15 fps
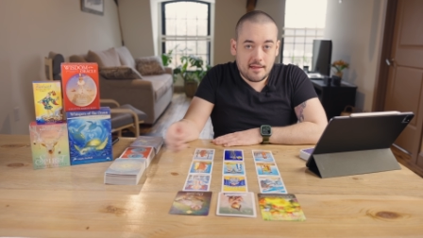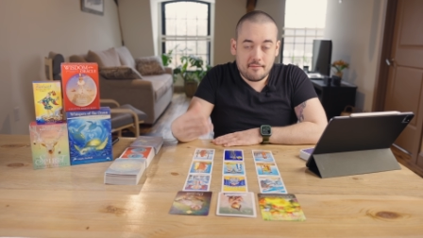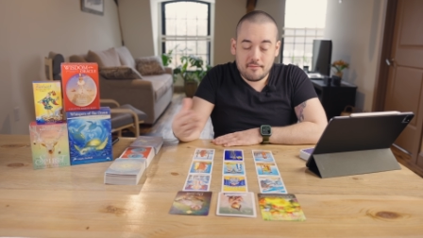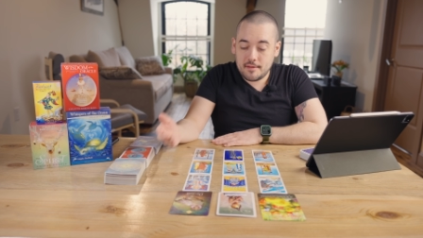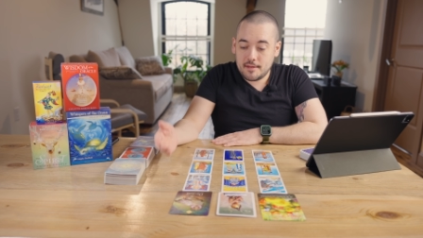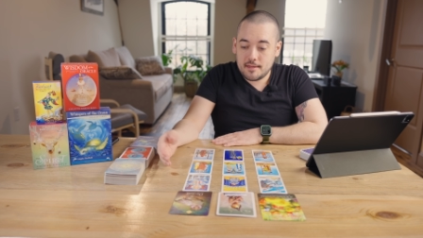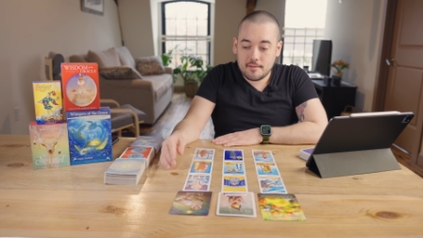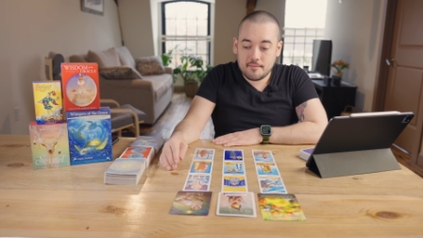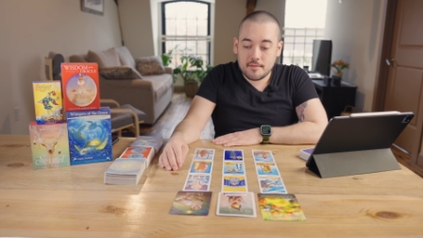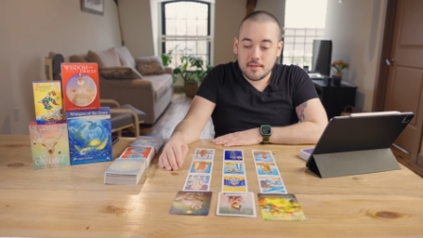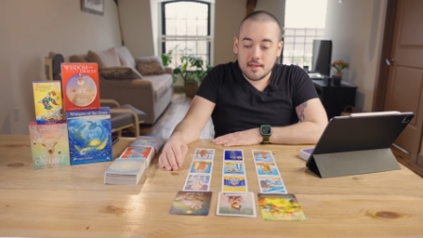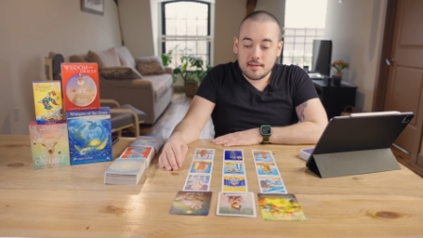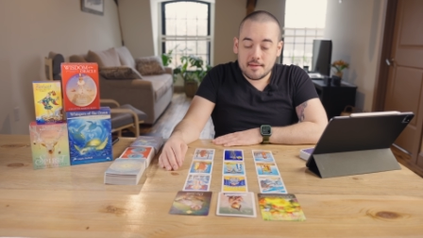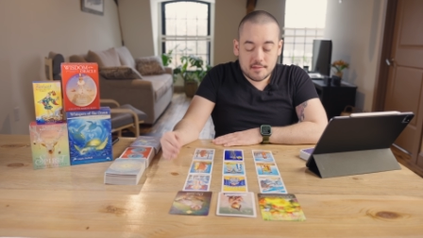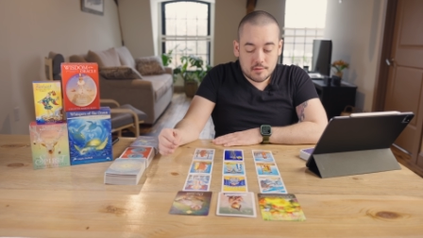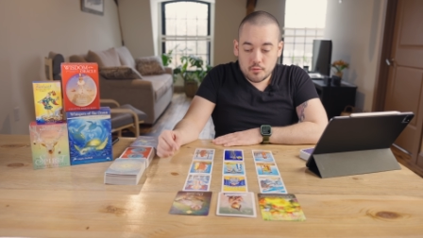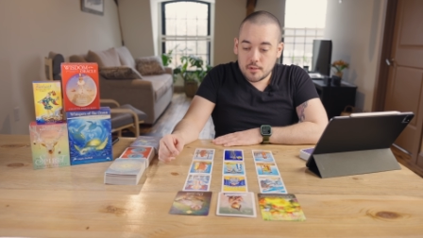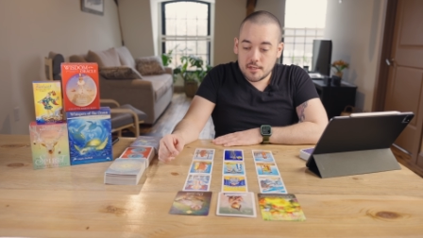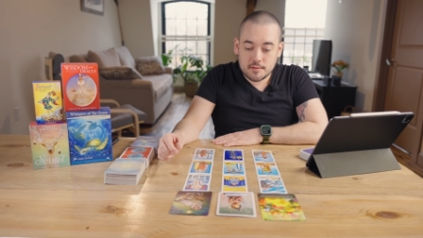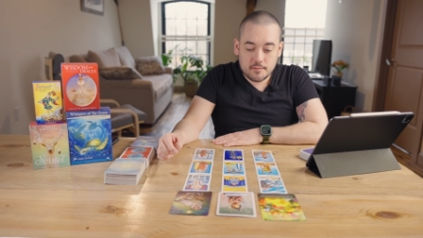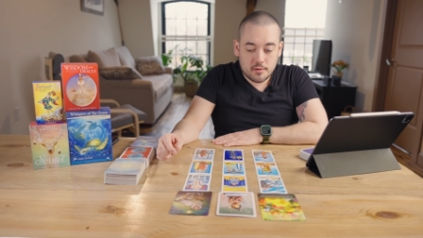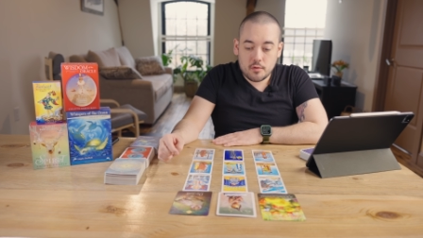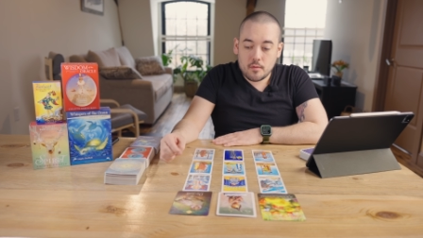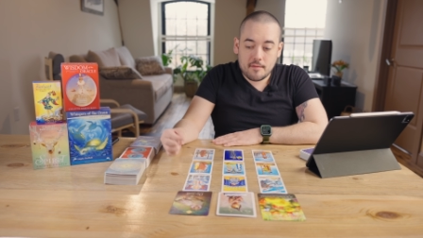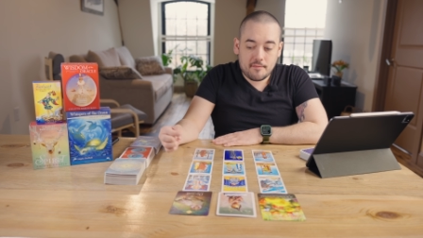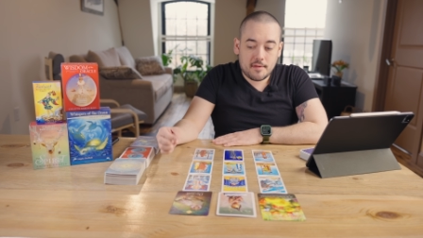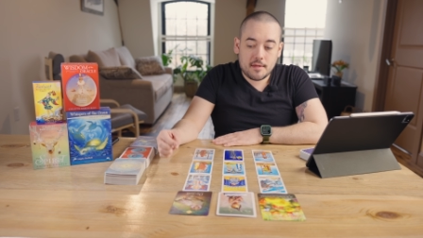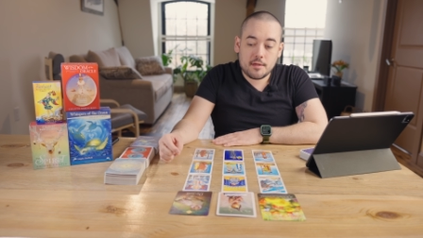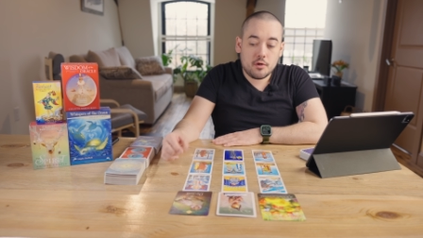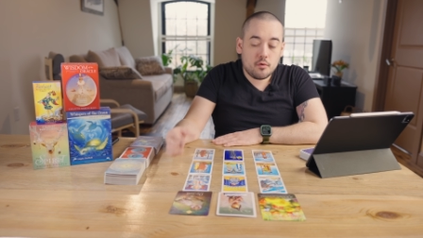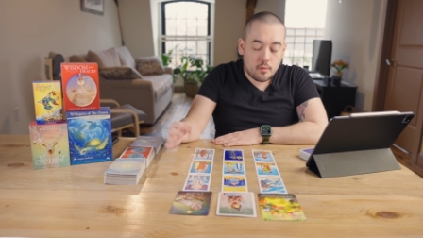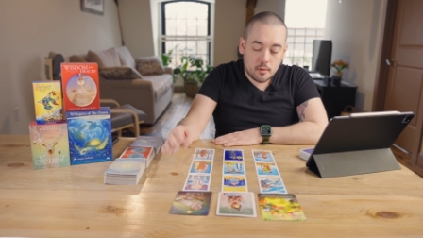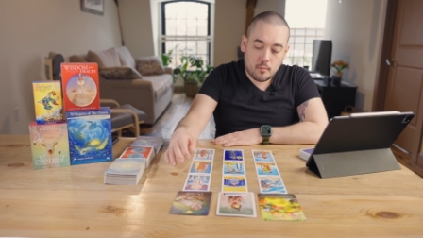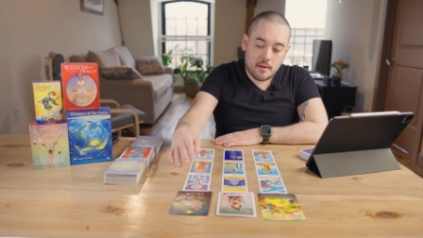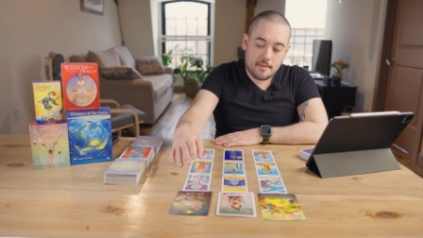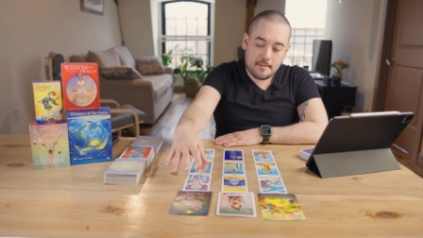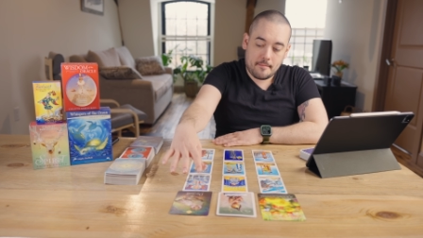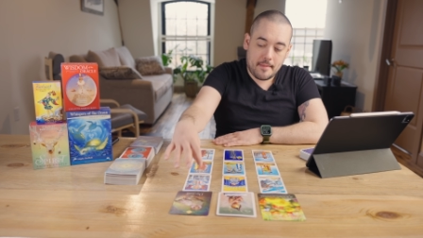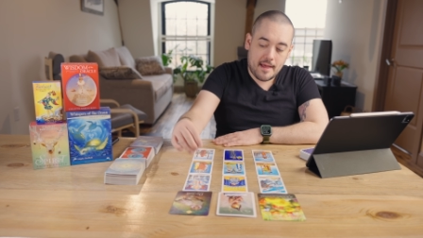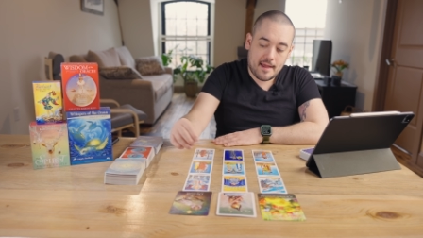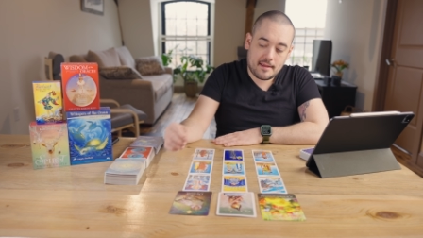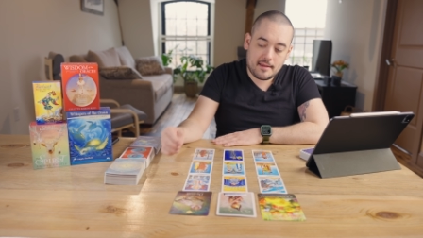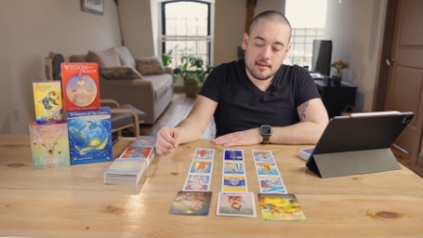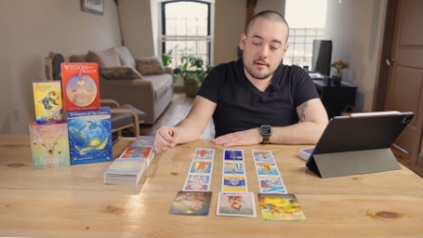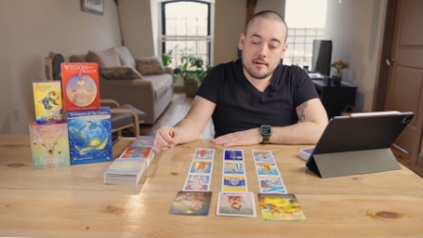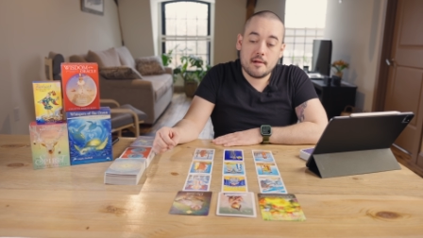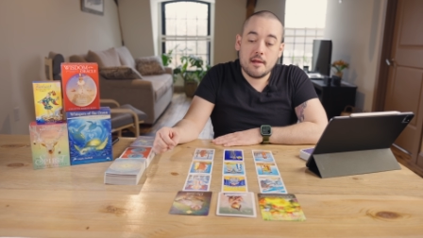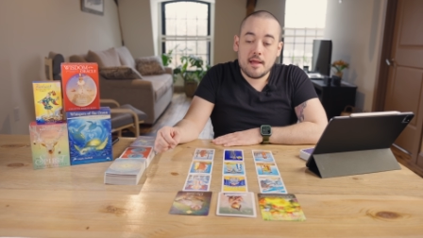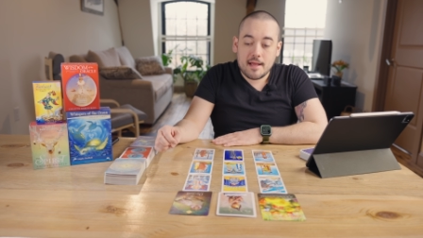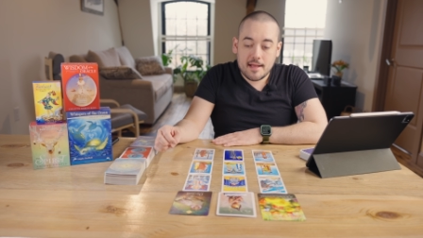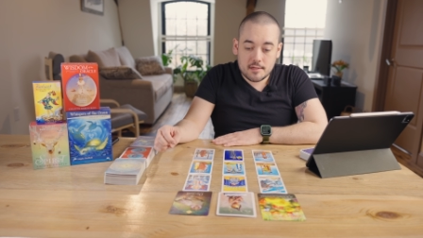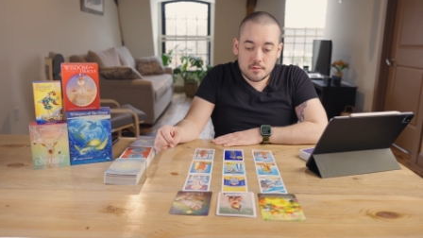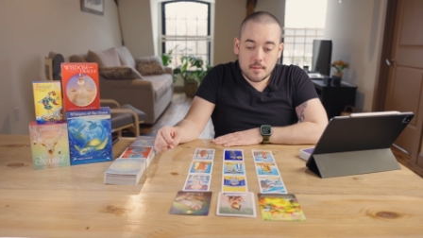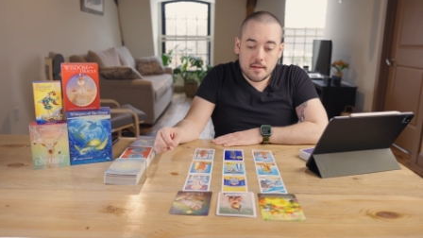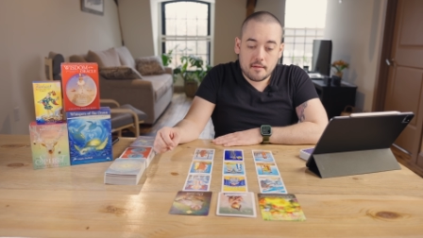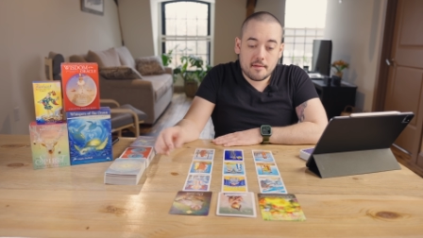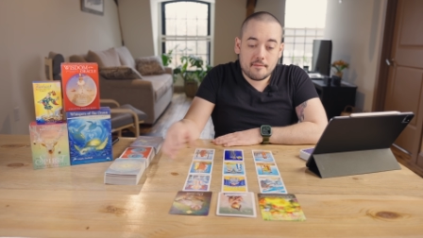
I feel like if this story is for you, I feel like you would want them back here as well.